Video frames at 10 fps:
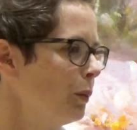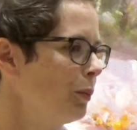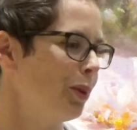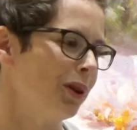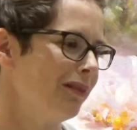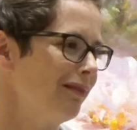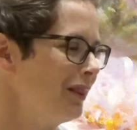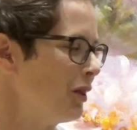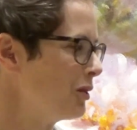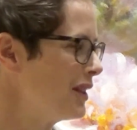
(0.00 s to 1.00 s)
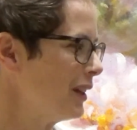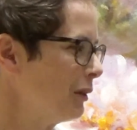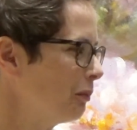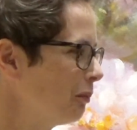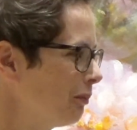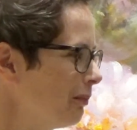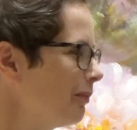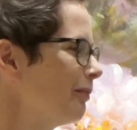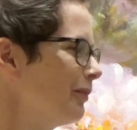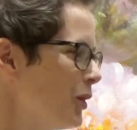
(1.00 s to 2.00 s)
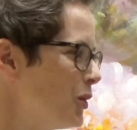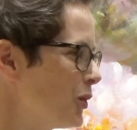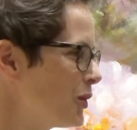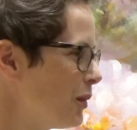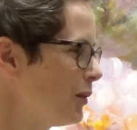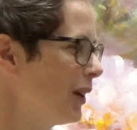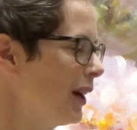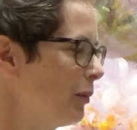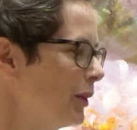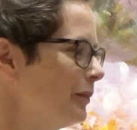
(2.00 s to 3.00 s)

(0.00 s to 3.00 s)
But long term, who knows what will happen?